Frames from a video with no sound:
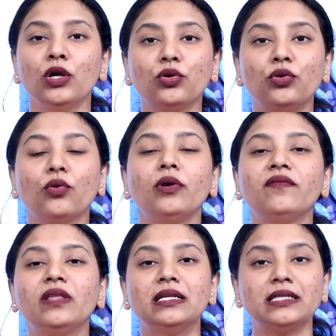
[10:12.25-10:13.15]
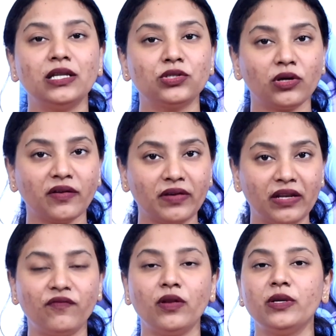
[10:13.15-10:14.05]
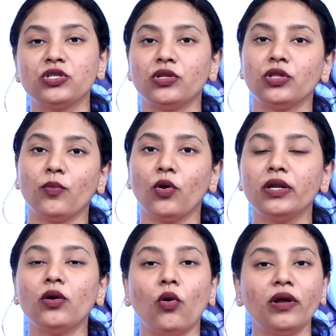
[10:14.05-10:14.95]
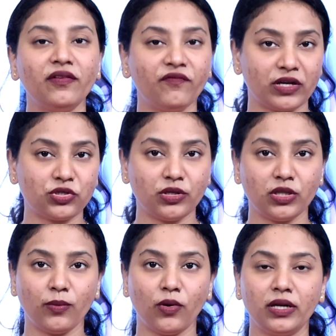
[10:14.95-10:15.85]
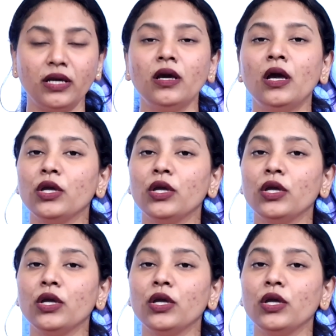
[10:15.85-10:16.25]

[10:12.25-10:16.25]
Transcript: To know if there is any sort of inflammation in the body or infection in the body,